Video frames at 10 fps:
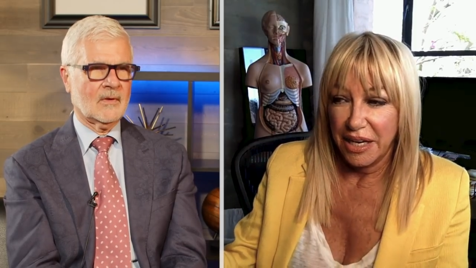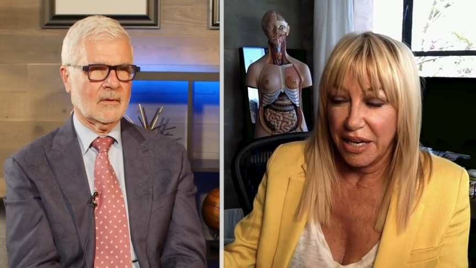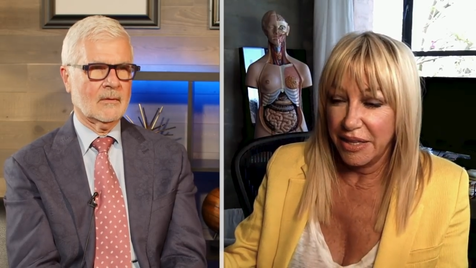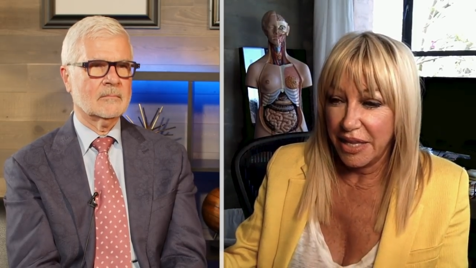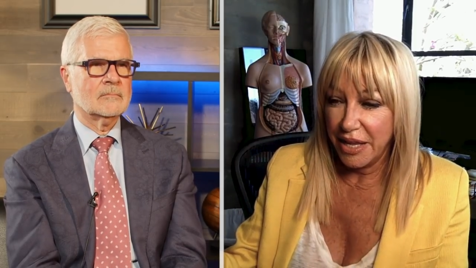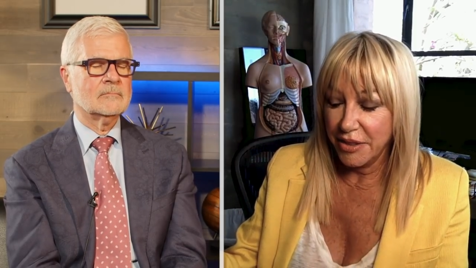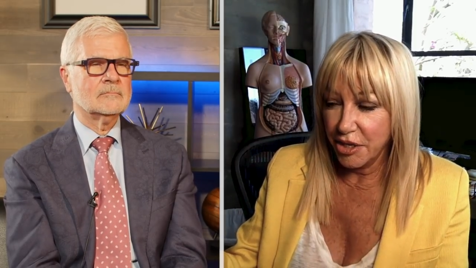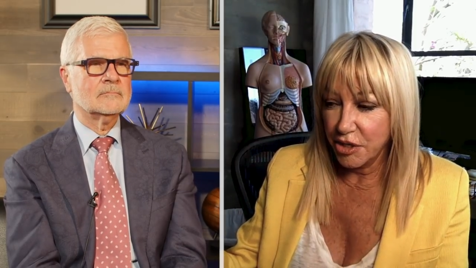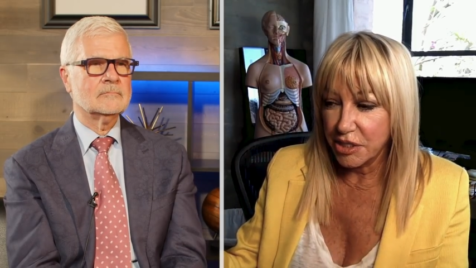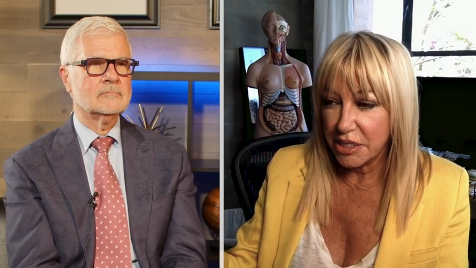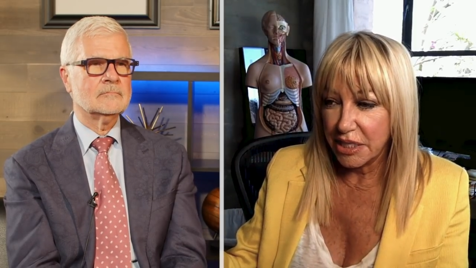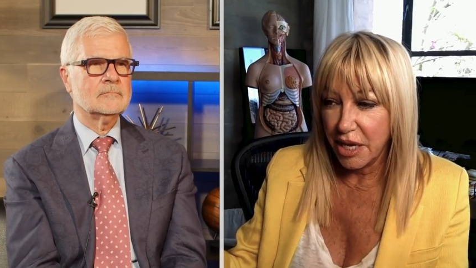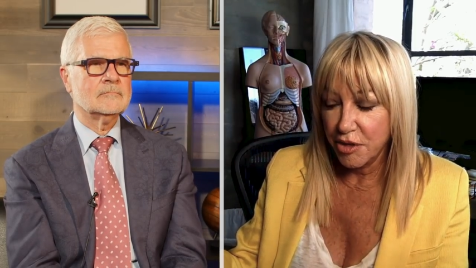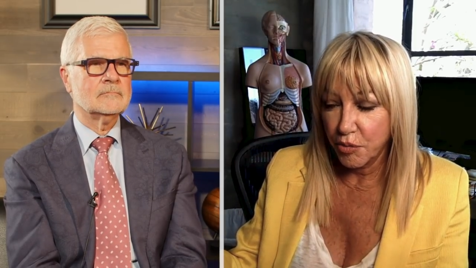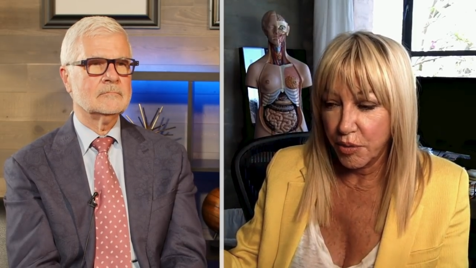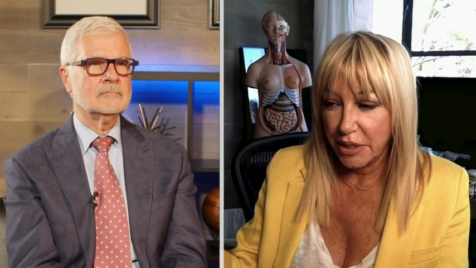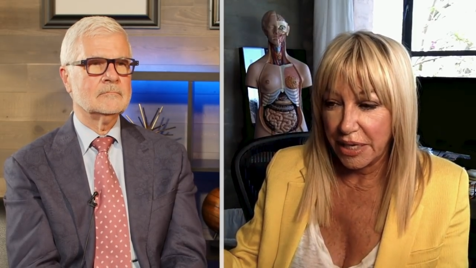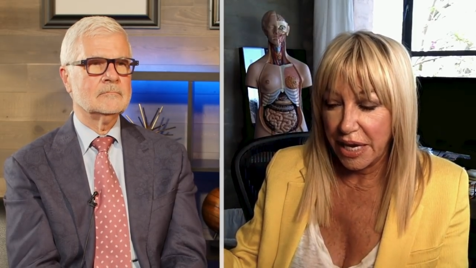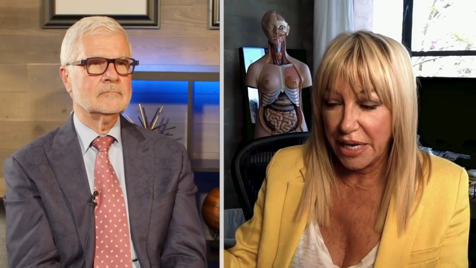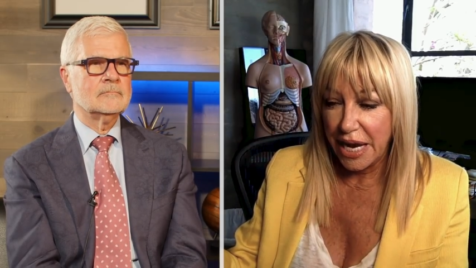Speaker 1: And then there's the other one,
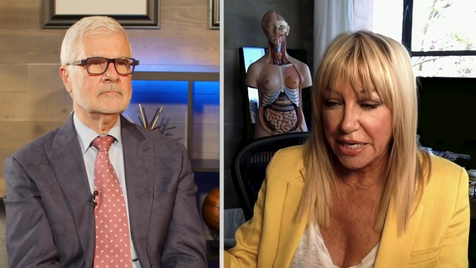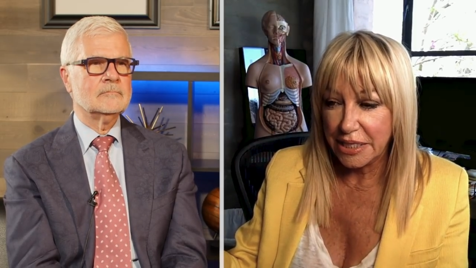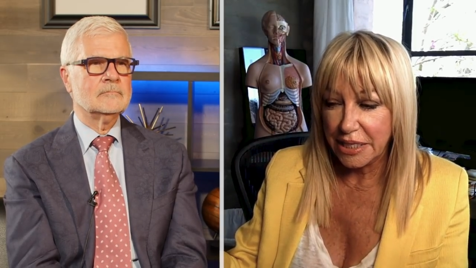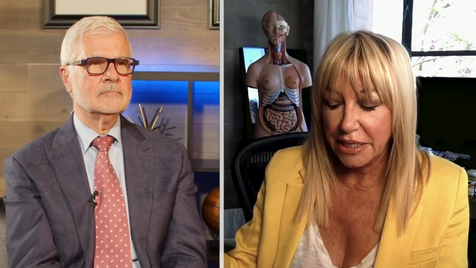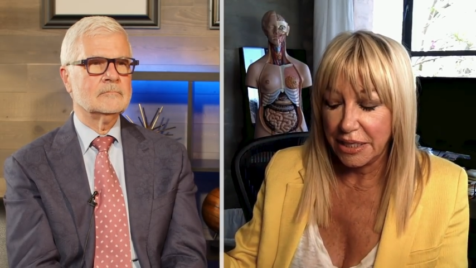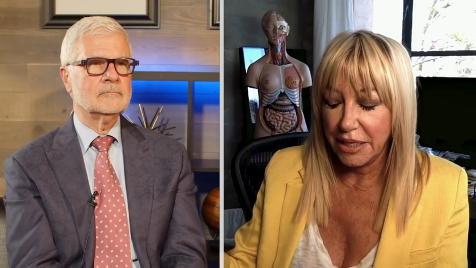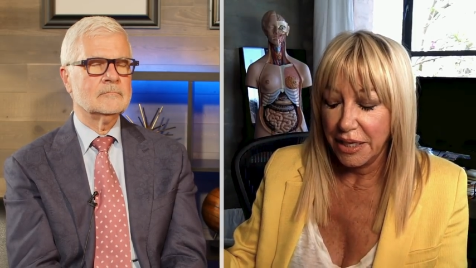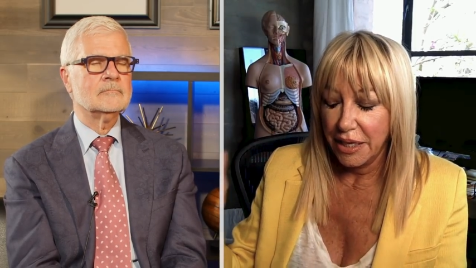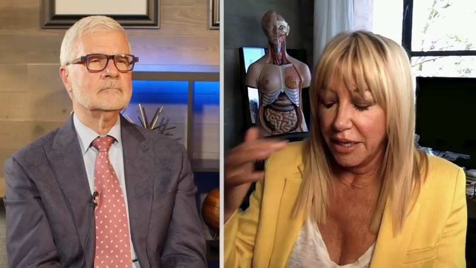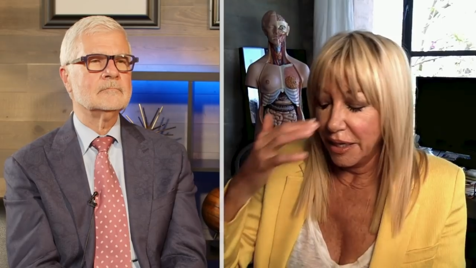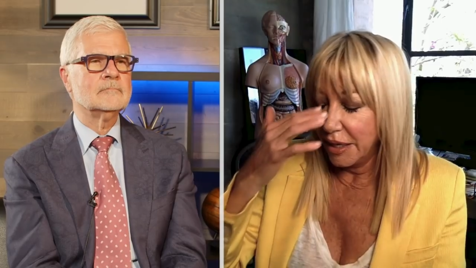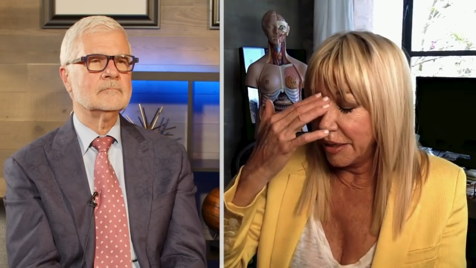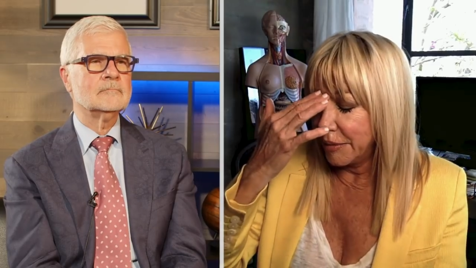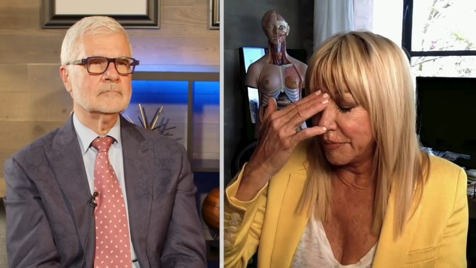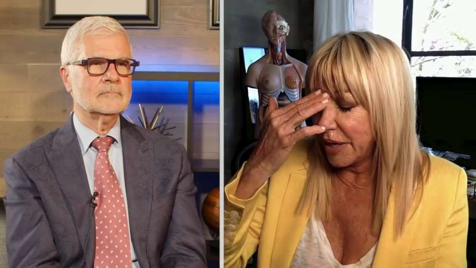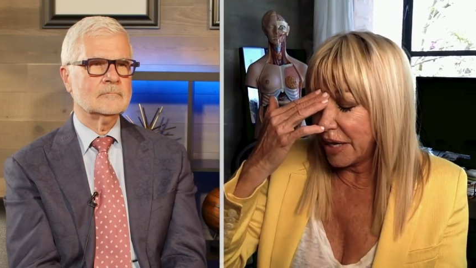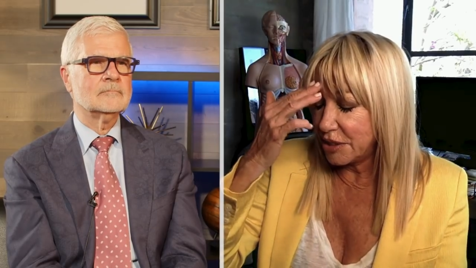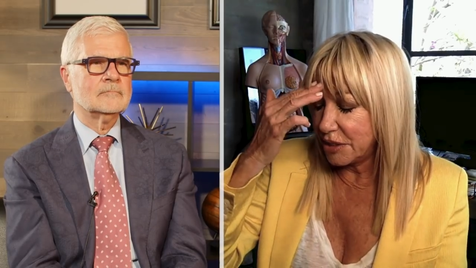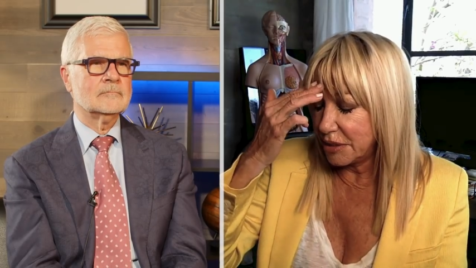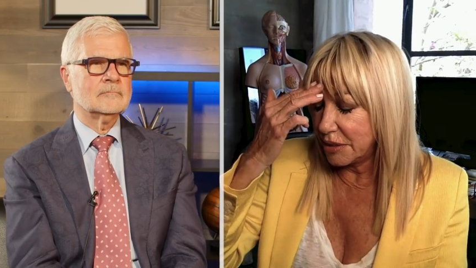NAD. Um, my,
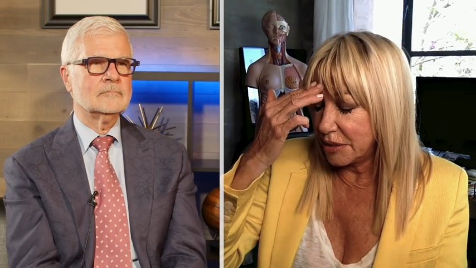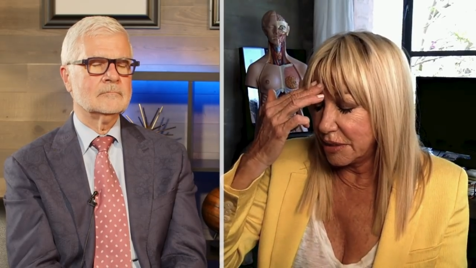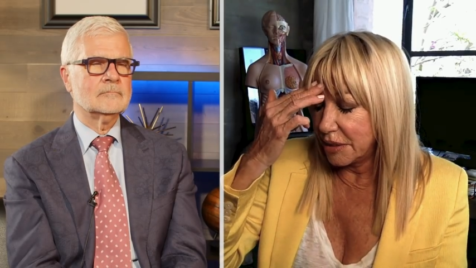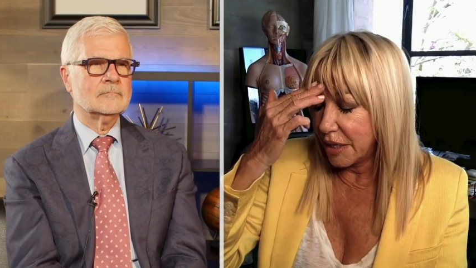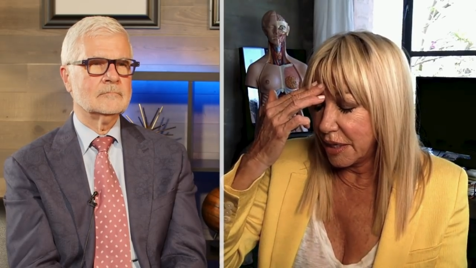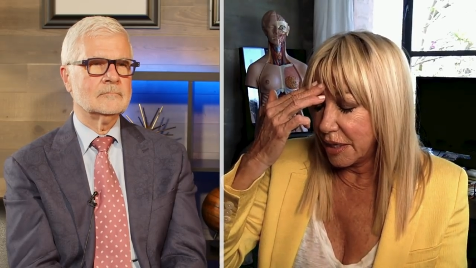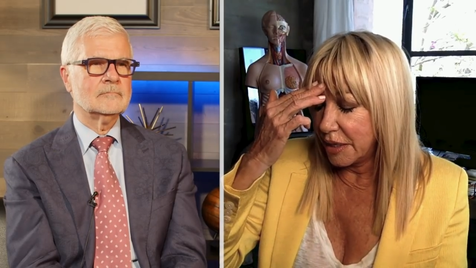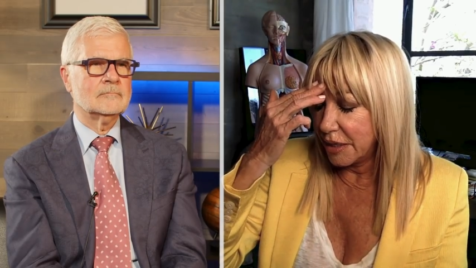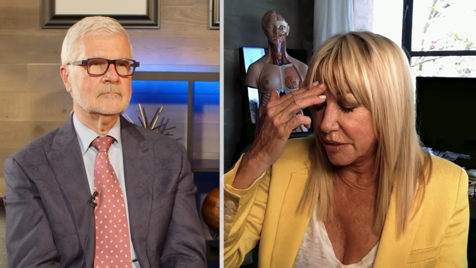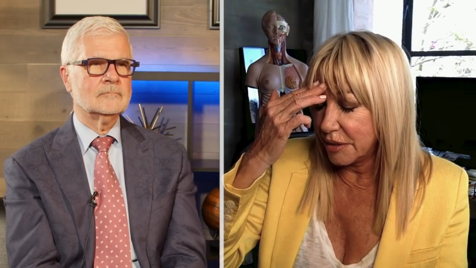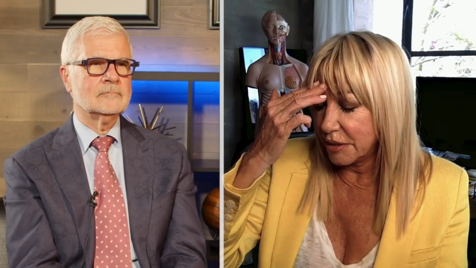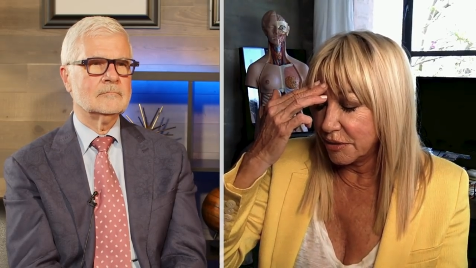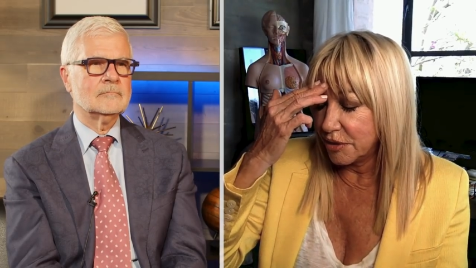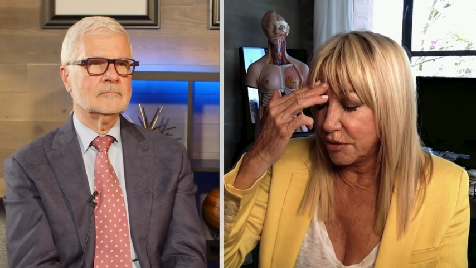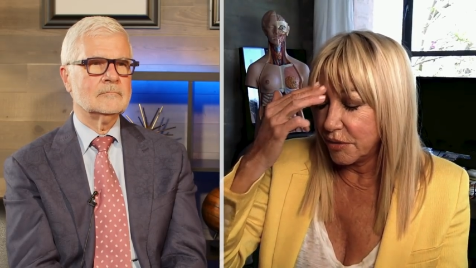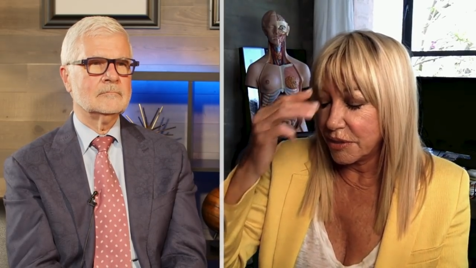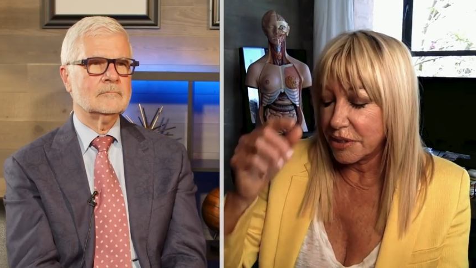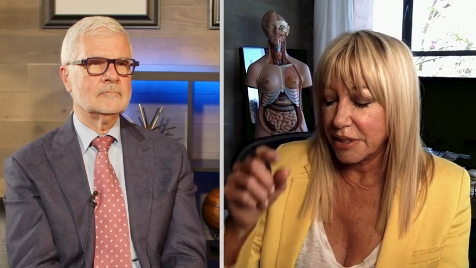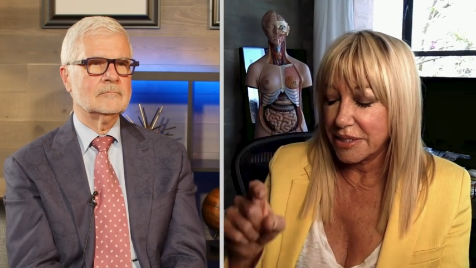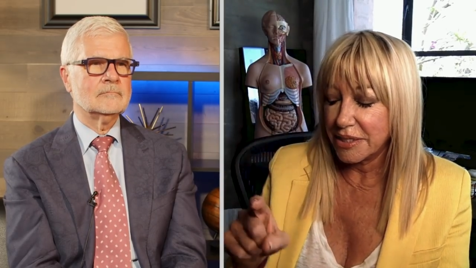oh, do you know it's
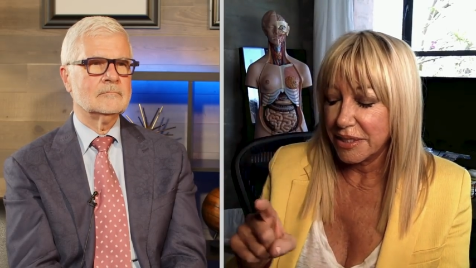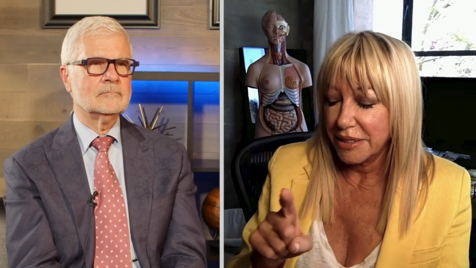it's